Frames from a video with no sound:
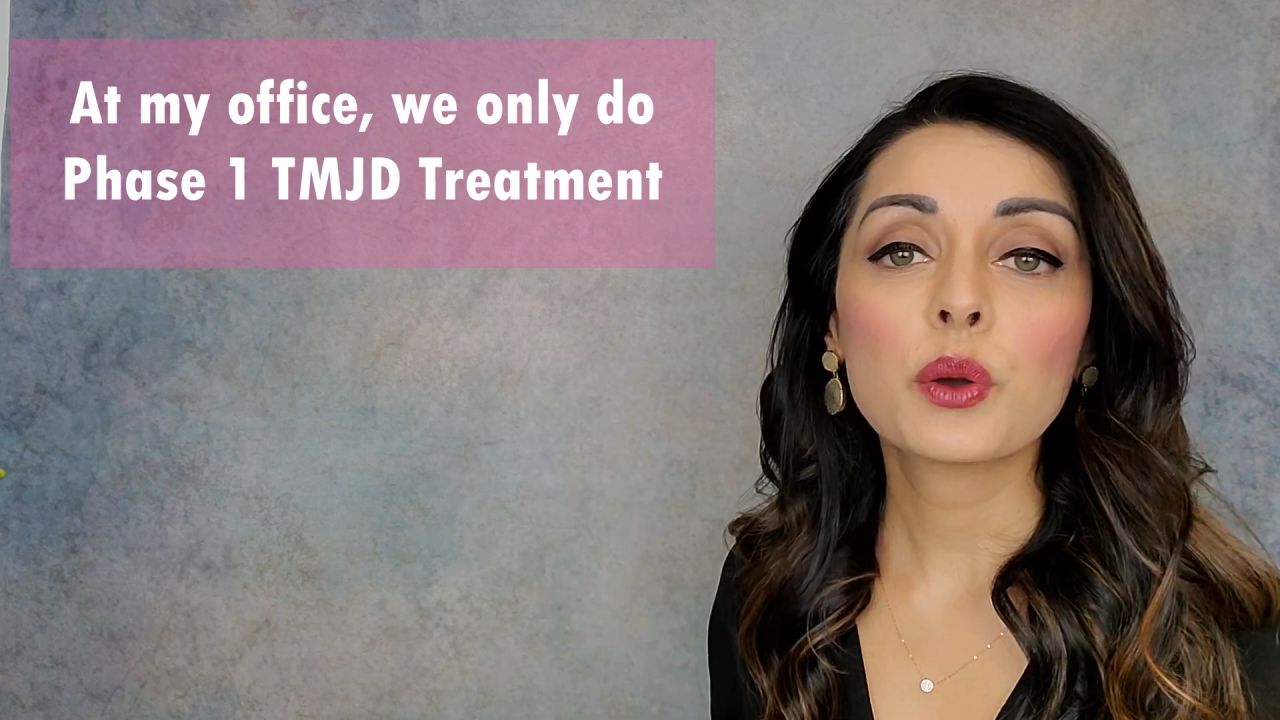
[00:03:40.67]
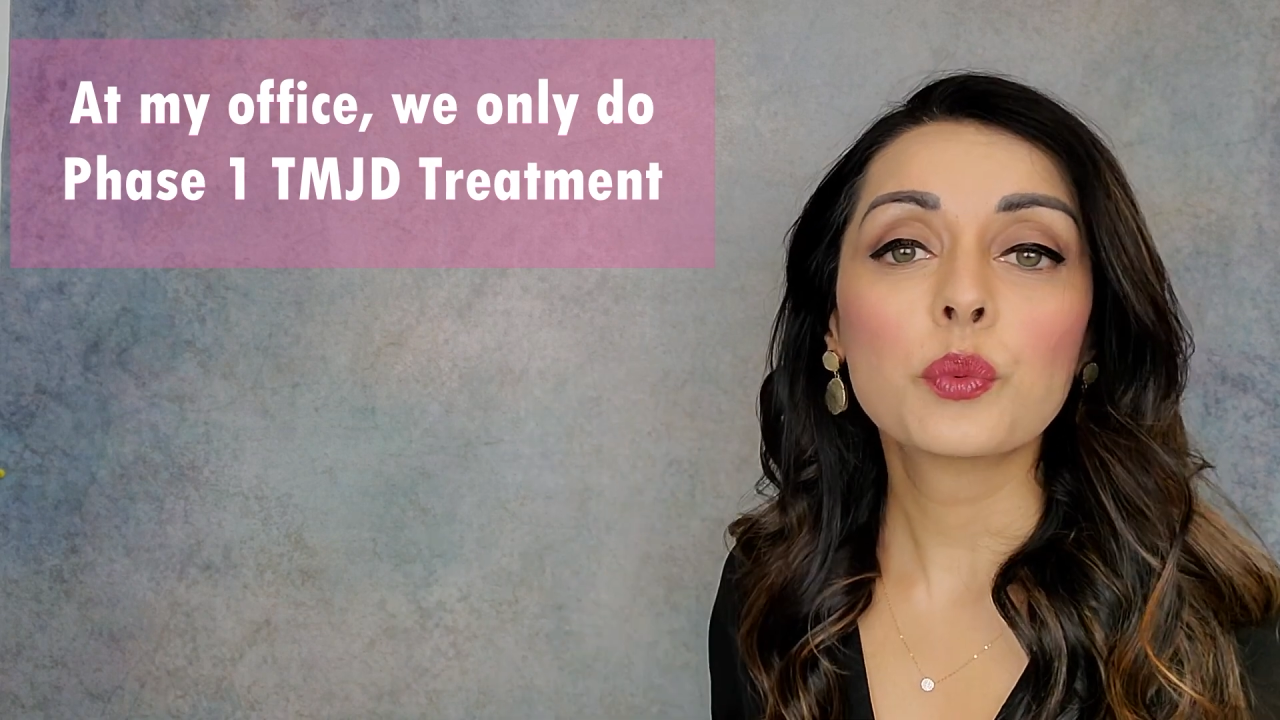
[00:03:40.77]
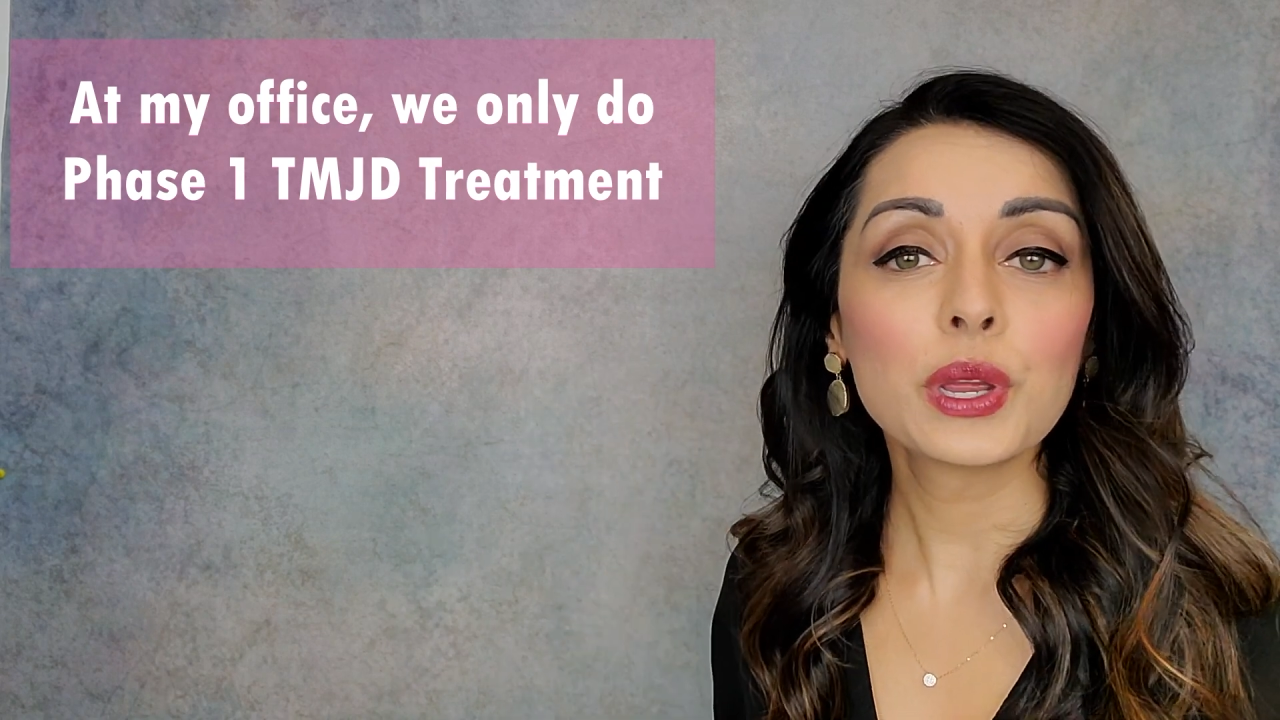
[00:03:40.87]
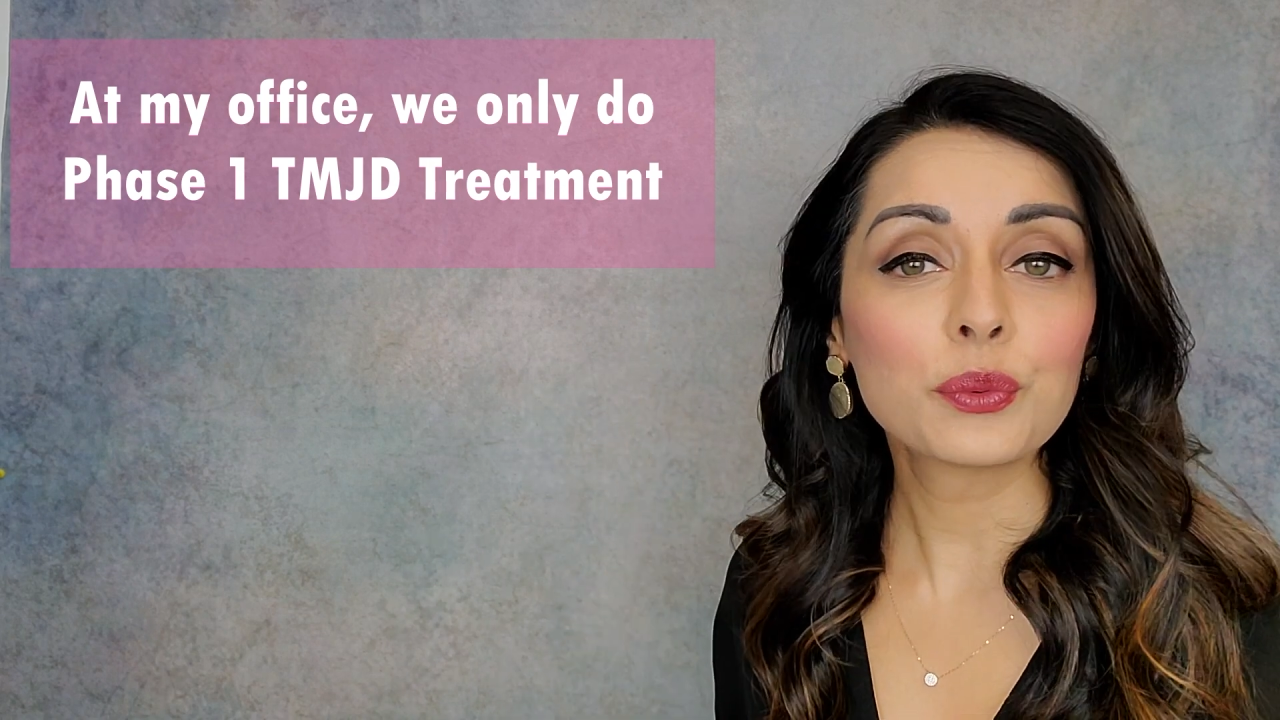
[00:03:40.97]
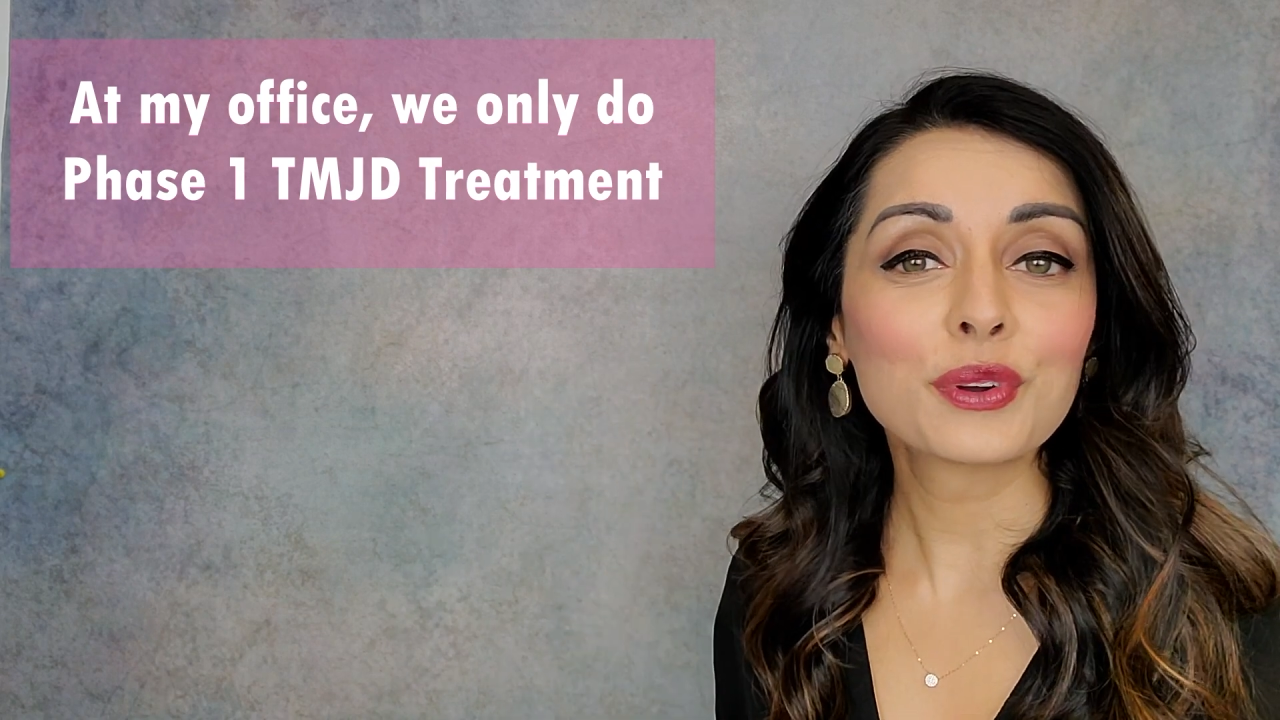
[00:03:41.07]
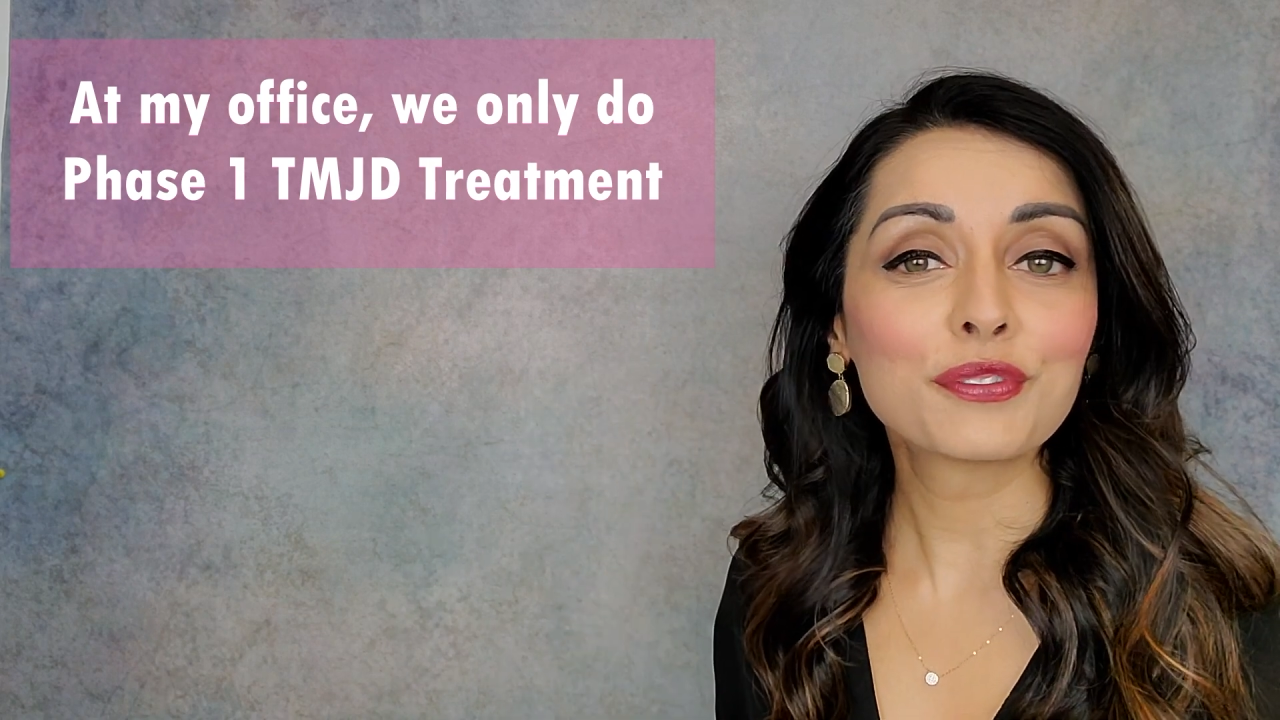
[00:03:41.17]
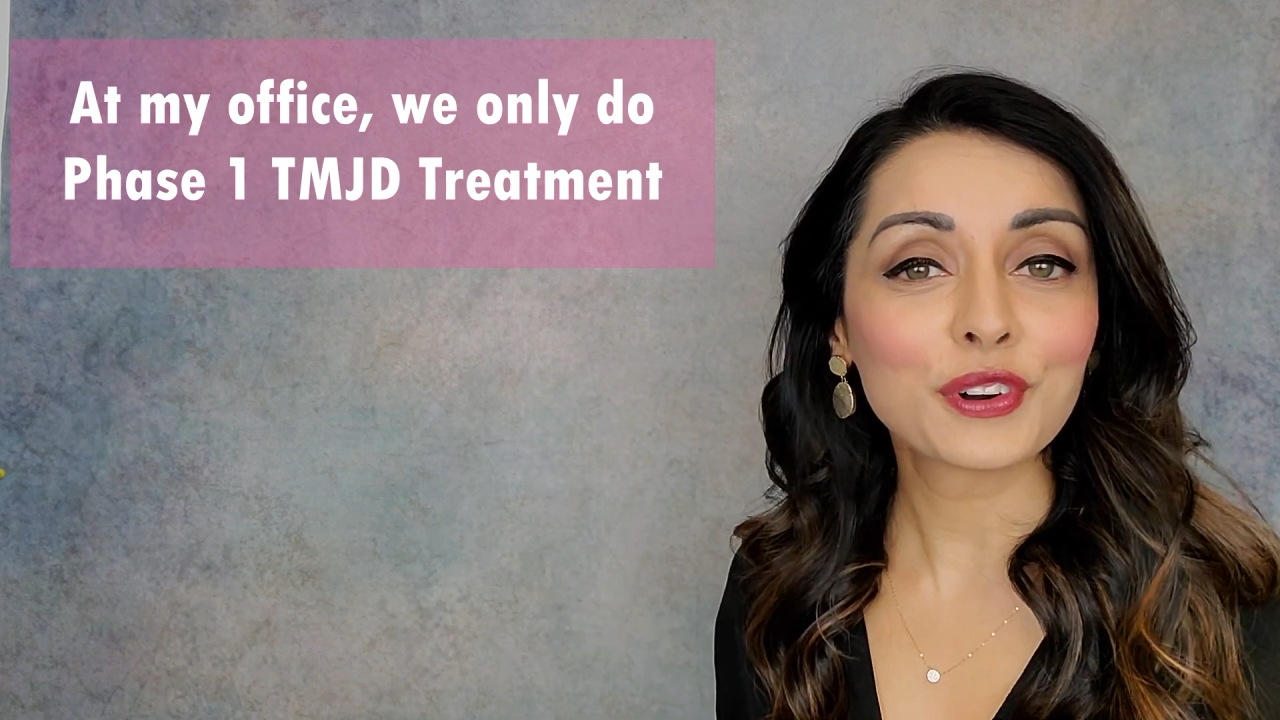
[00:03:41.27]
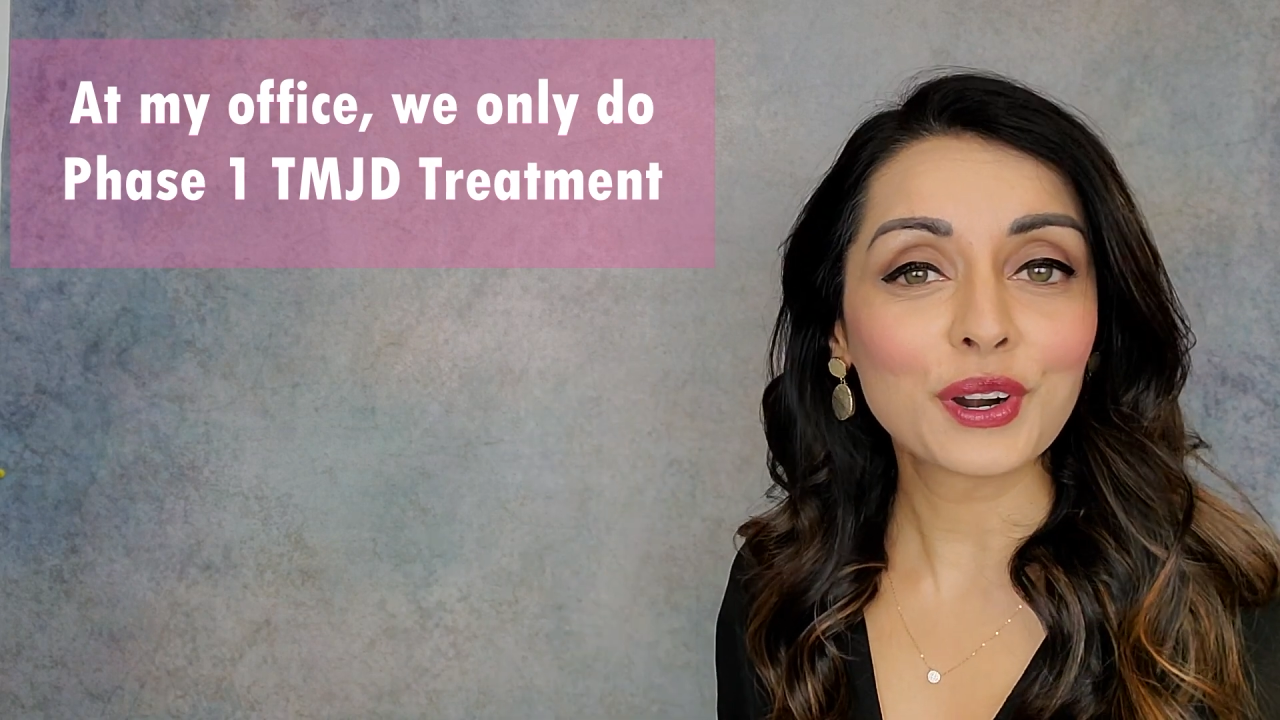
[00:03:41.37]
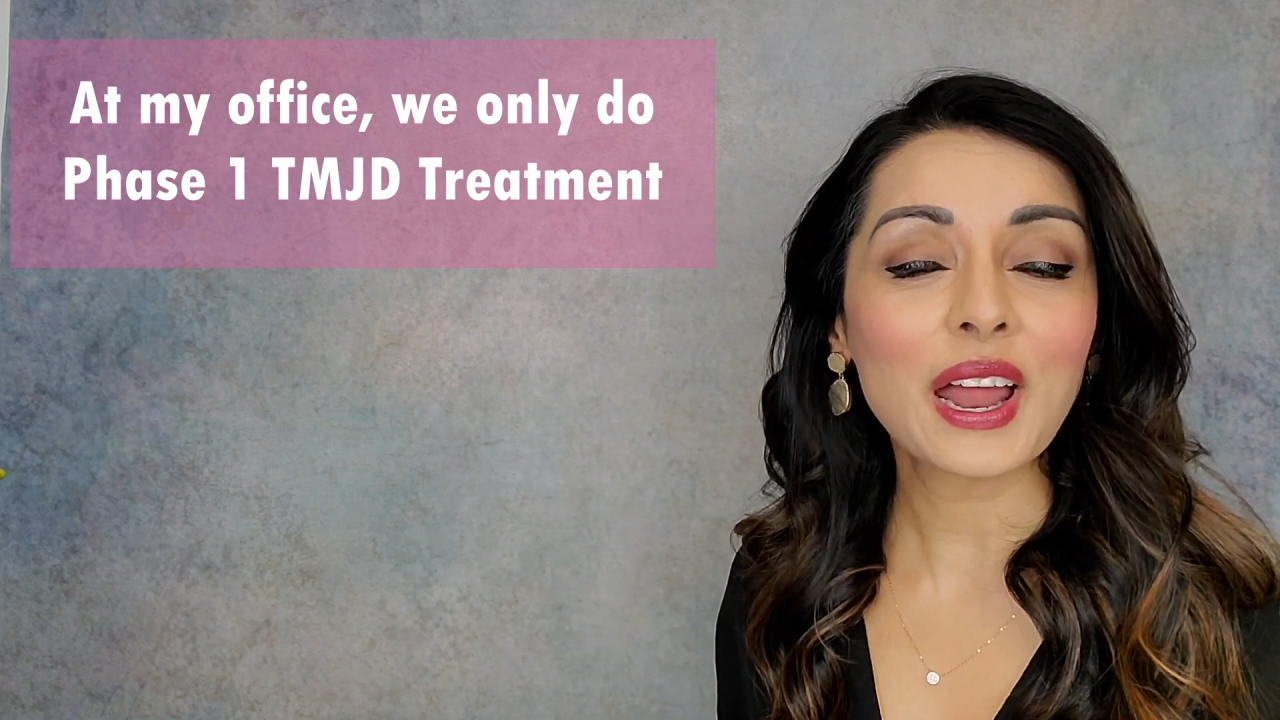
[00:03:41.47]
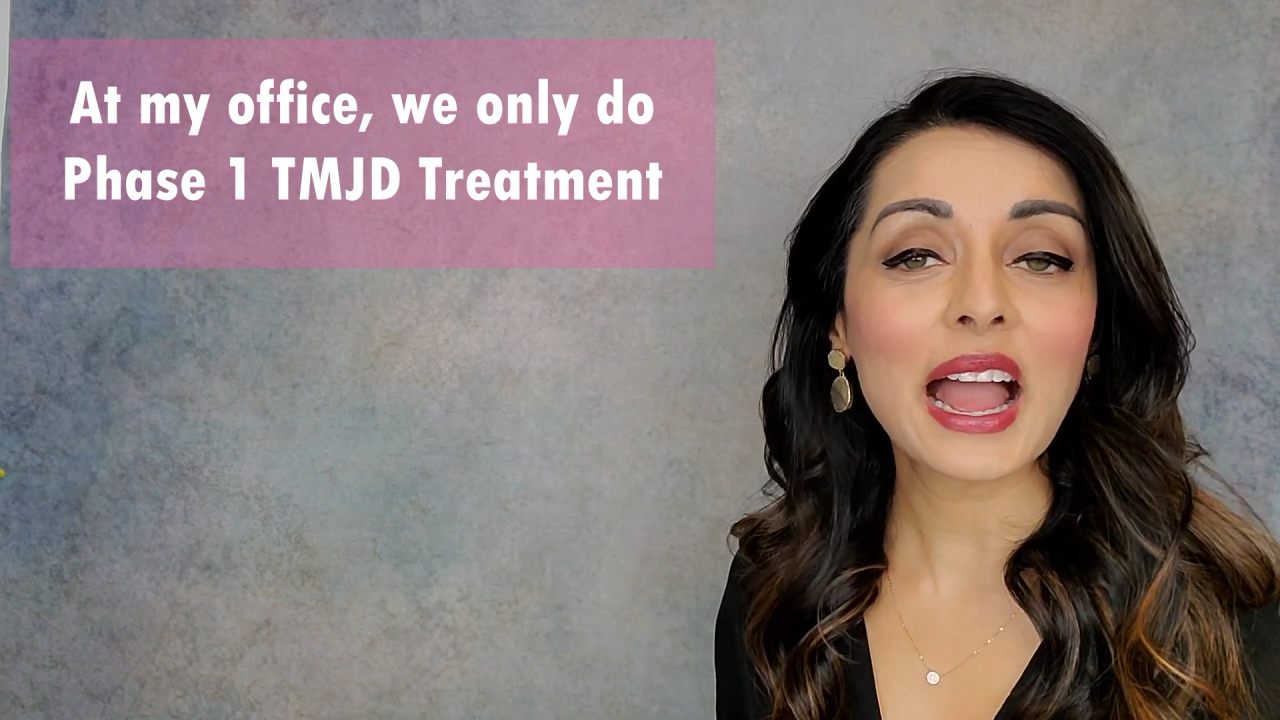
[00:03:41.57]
We refer